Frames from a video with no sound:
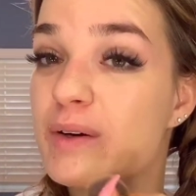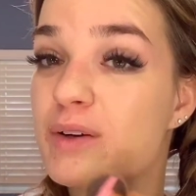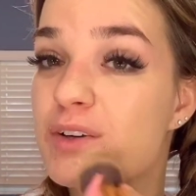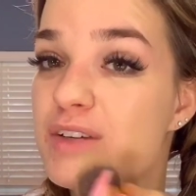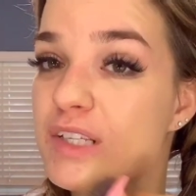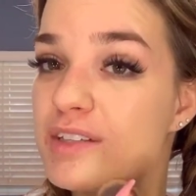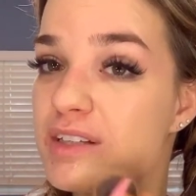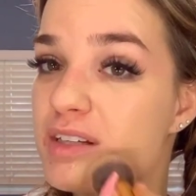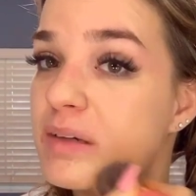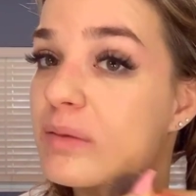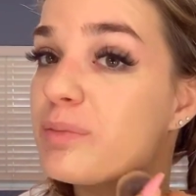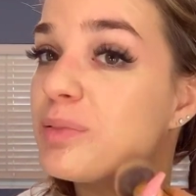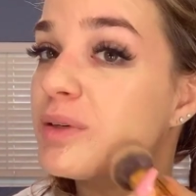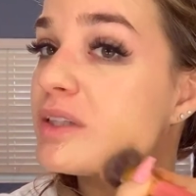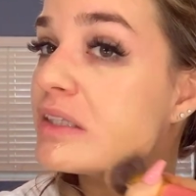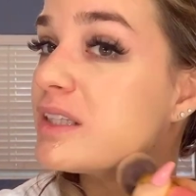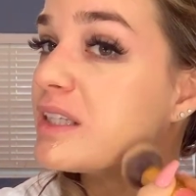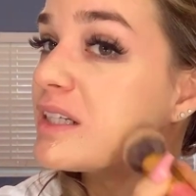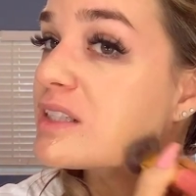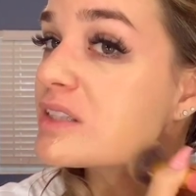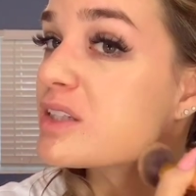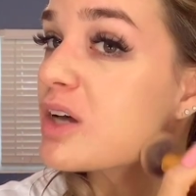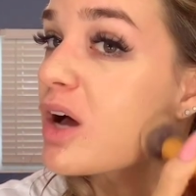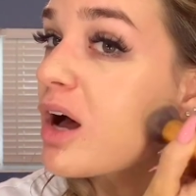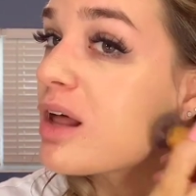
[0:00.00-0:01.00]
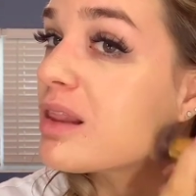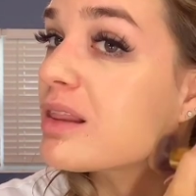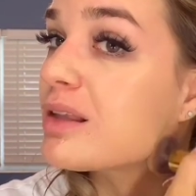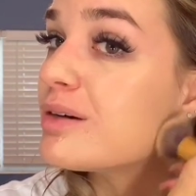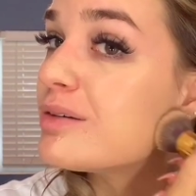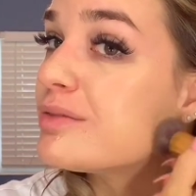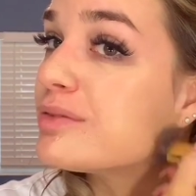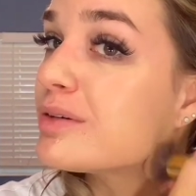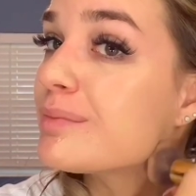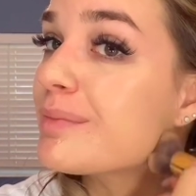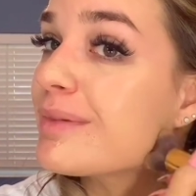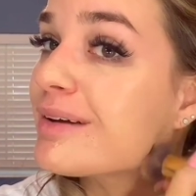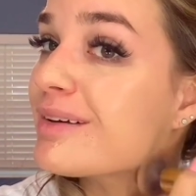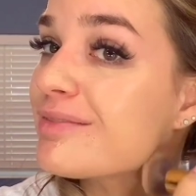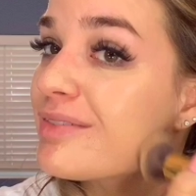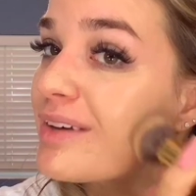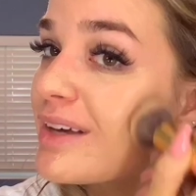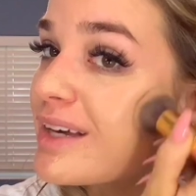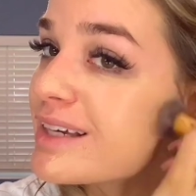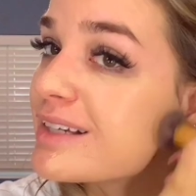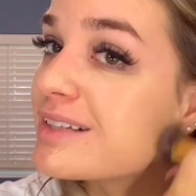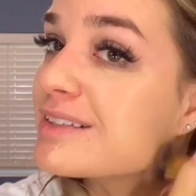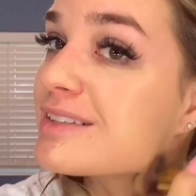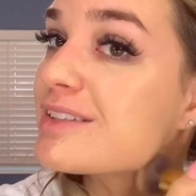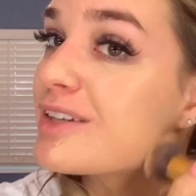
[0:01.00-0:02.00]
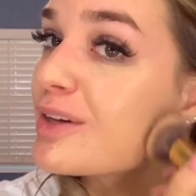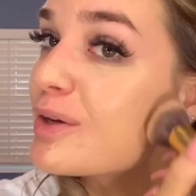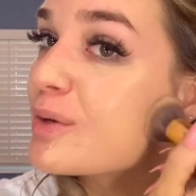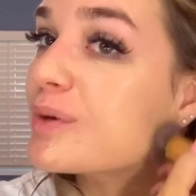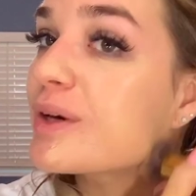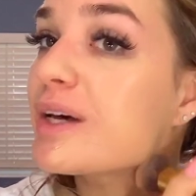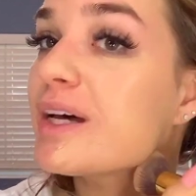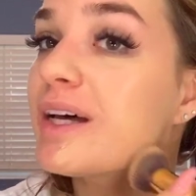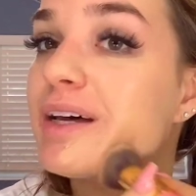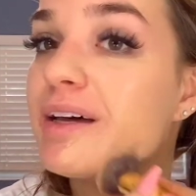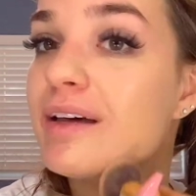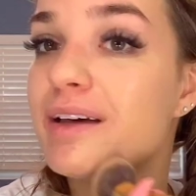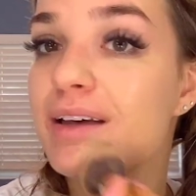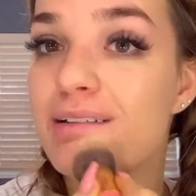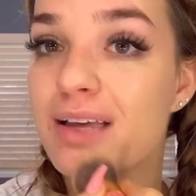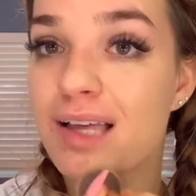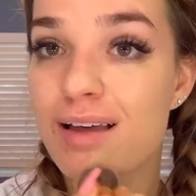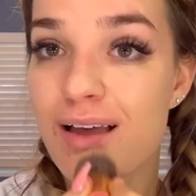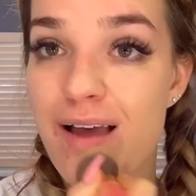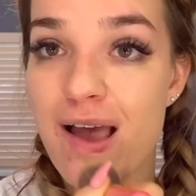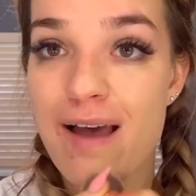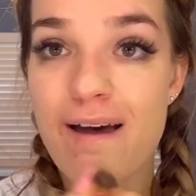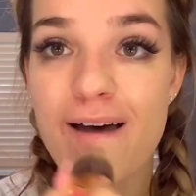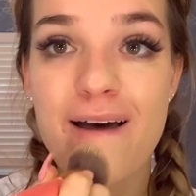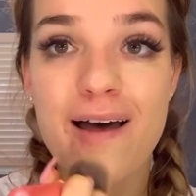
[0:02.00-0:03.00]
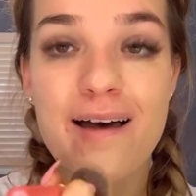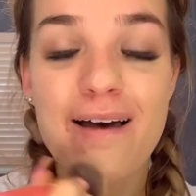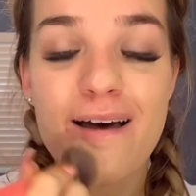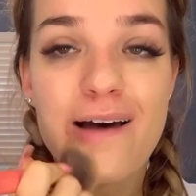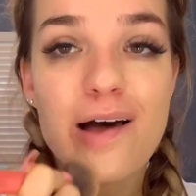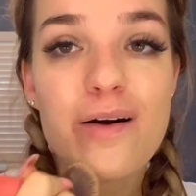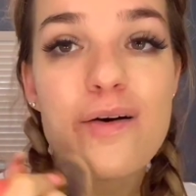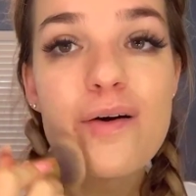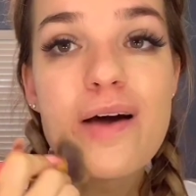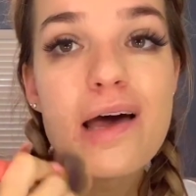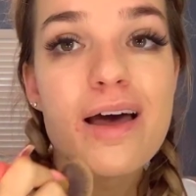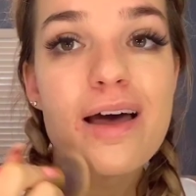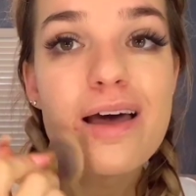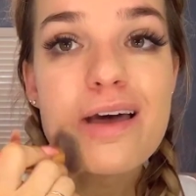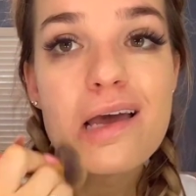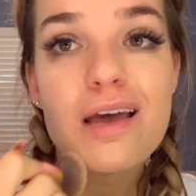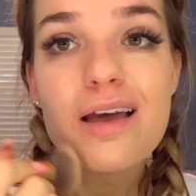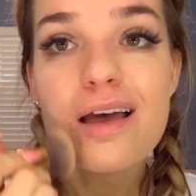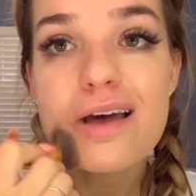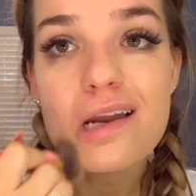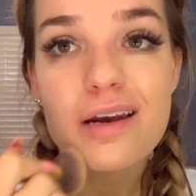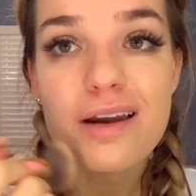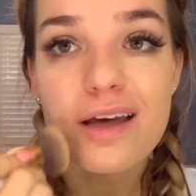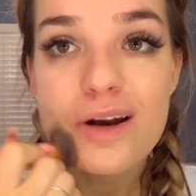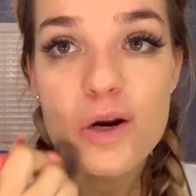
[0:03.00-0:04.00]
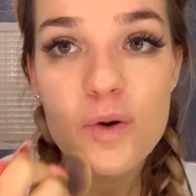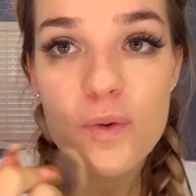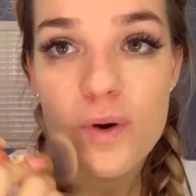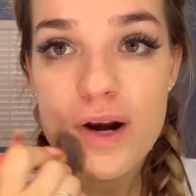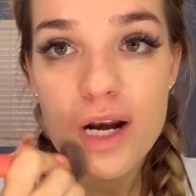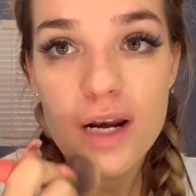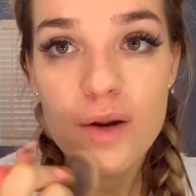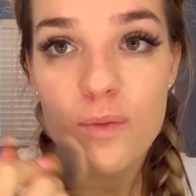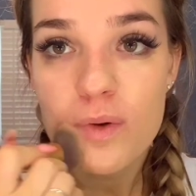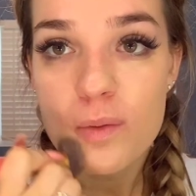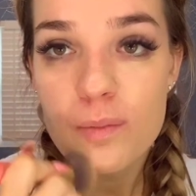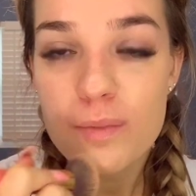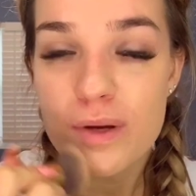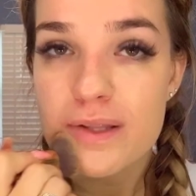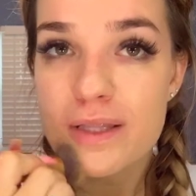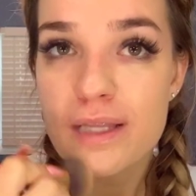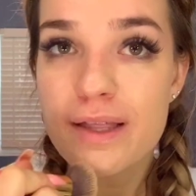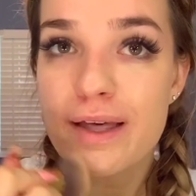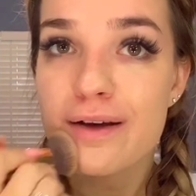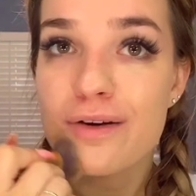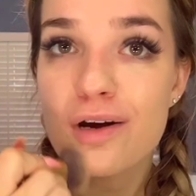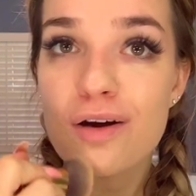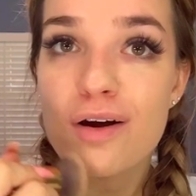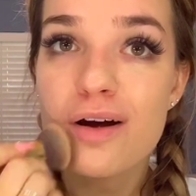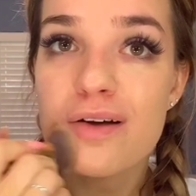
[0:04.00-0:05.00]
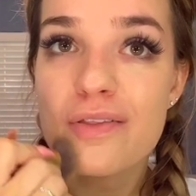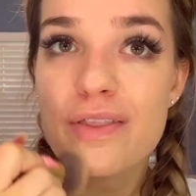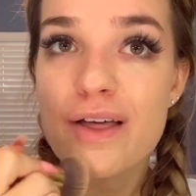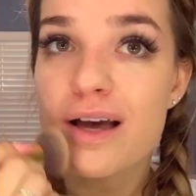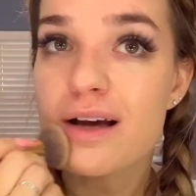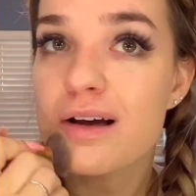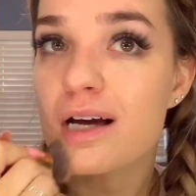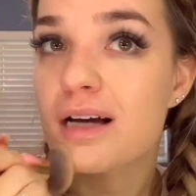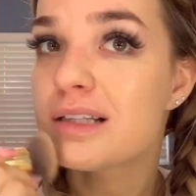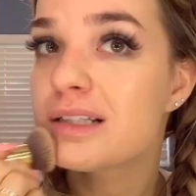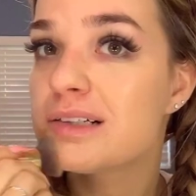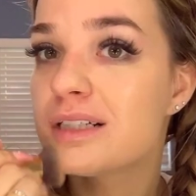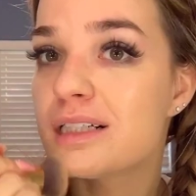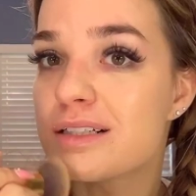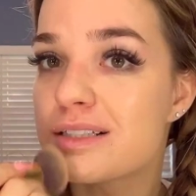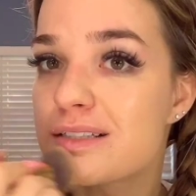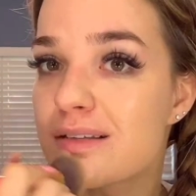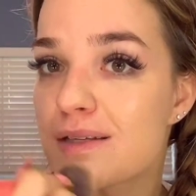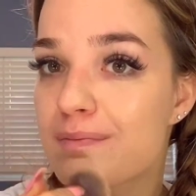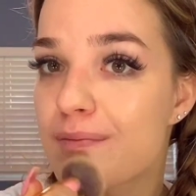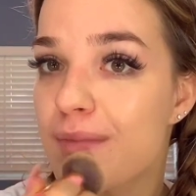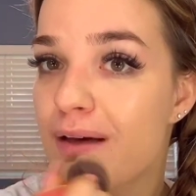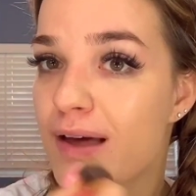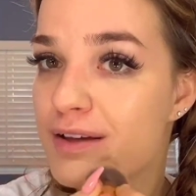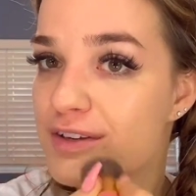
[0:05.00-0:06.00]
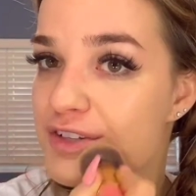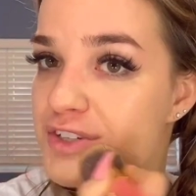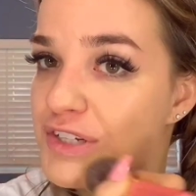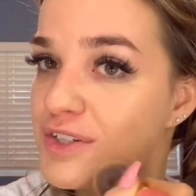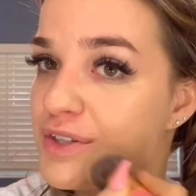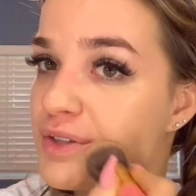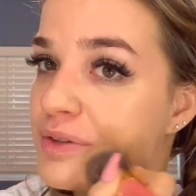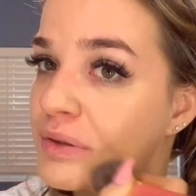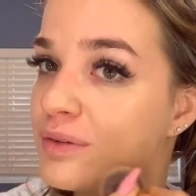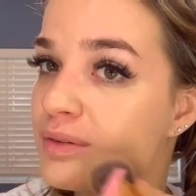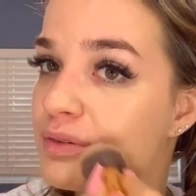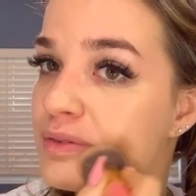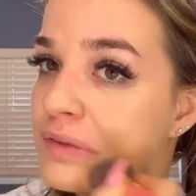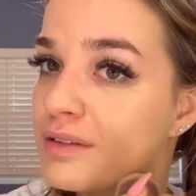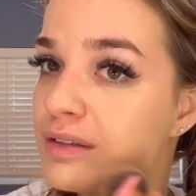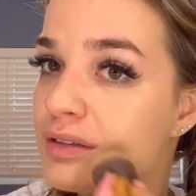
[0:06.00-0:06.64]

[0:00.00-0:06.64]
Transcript: just gonna put this all over my face, okay? Okay, and I don't want anyone being like, girl, that color doesn't match you.